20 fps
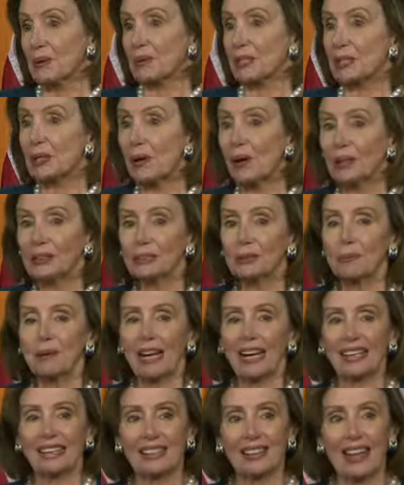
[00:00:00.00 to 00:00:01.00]
we talked
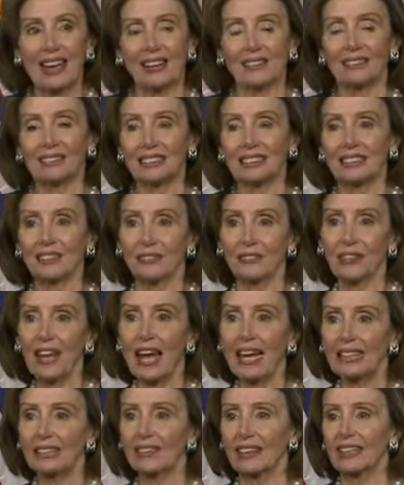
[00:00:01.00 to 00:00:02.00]
about that was the
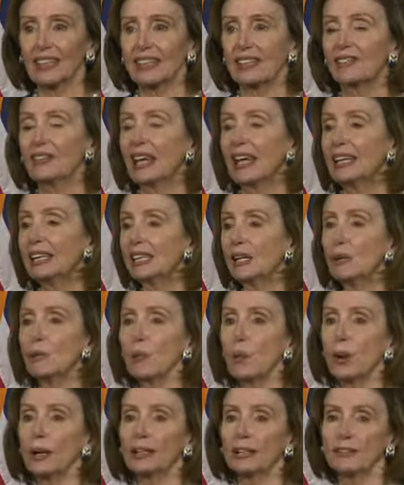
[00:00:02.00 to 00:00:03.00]
fact that if any
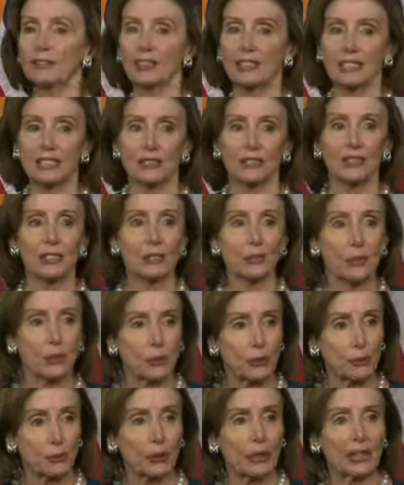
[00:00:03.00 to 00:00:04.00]
one of these
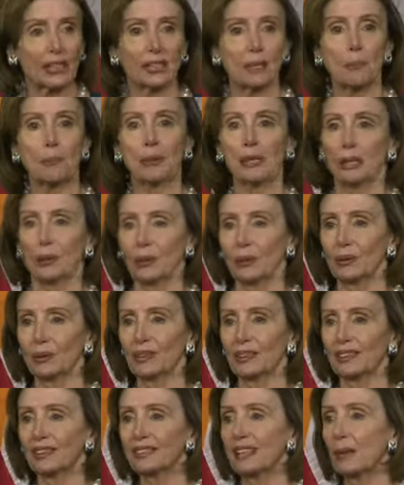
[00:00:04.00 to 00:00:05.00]
features were in a bill
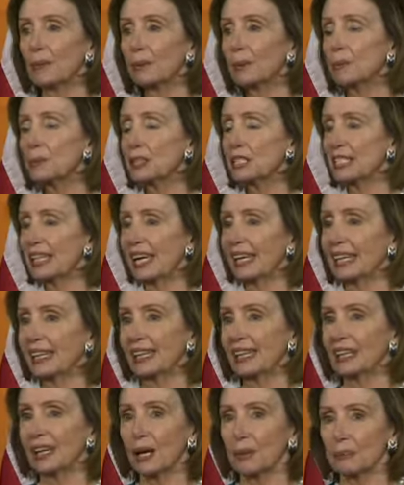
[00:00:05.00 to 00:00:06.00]
that we were
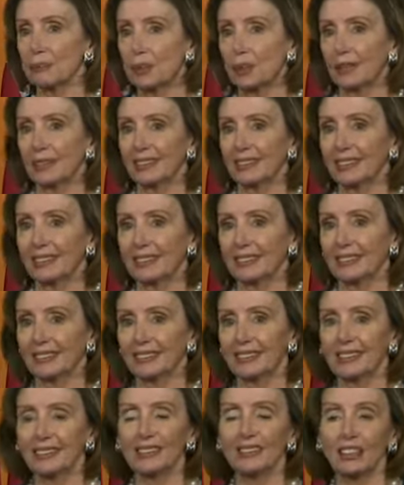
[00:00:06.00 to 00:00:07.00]
taking up
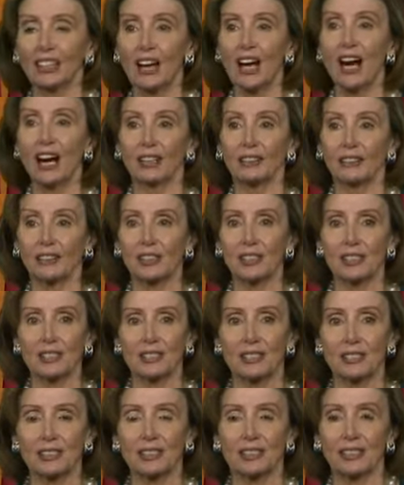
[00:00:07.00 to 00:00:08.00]
in the
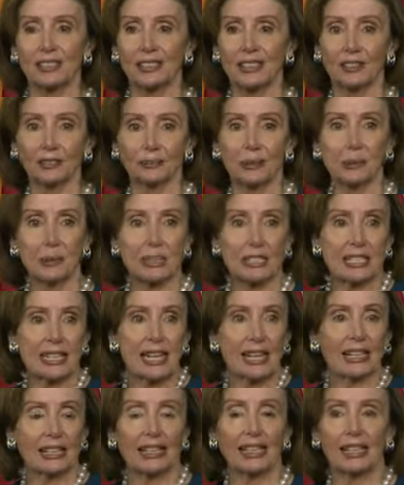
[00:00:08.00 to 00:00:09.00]
Congress, if we were
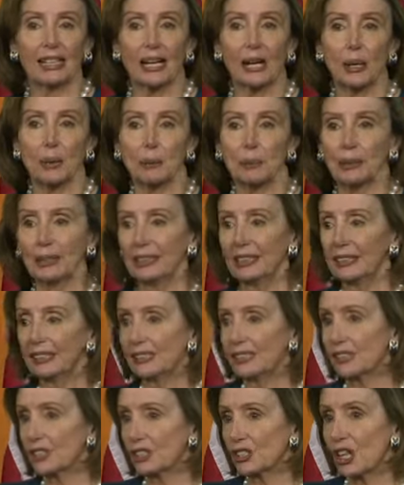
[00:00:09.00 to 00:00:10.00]
taking up
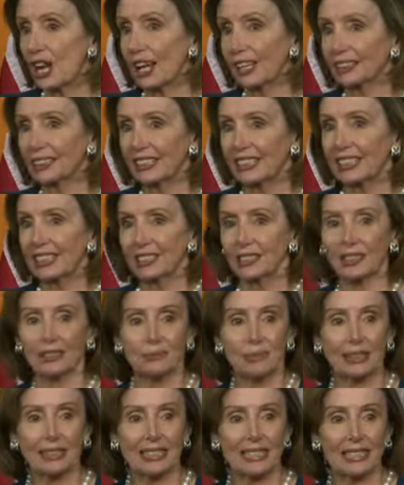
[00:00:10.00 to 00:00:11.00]
the child care
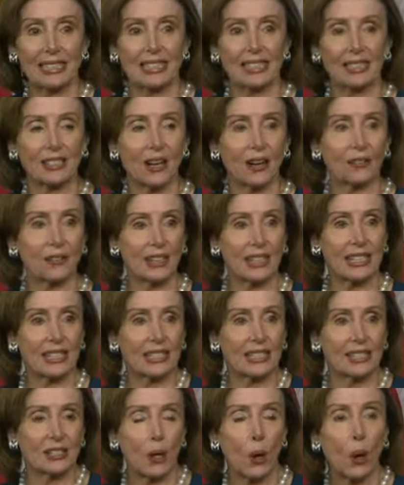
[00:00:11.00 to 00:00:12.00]
pieces of
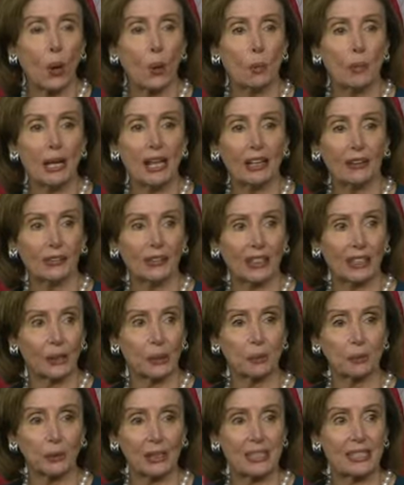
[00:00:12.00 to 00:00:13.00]
this and the home health
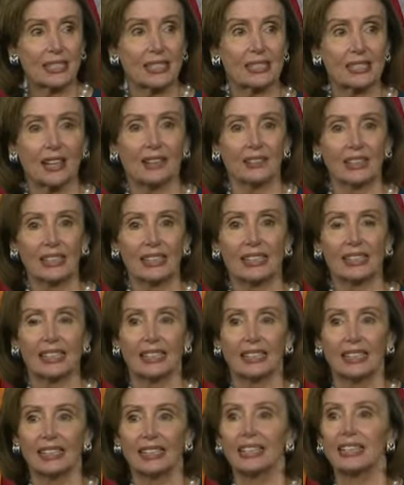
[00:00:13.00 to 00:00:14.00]
care pieces of it,
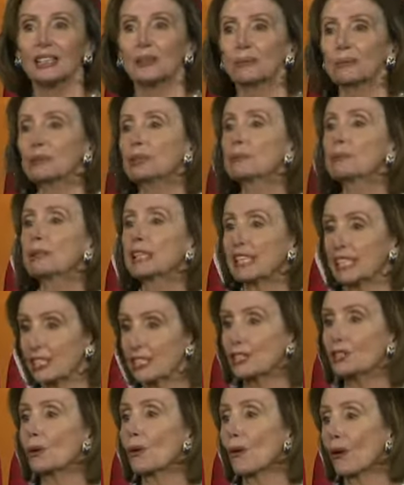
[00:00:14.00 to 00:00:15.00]
it would be
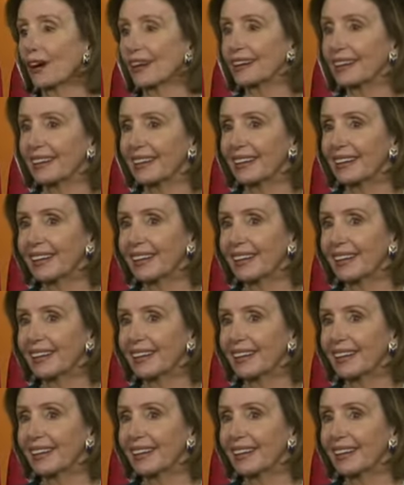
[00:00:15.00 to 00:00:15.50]
historic.